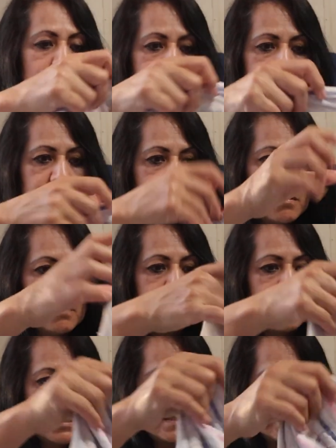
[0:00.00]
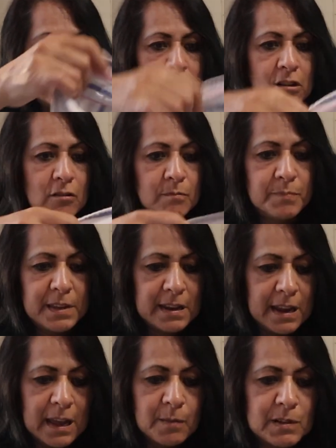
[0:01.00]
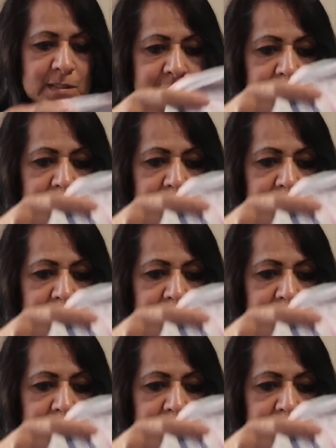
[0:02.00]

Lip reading: for us, being able to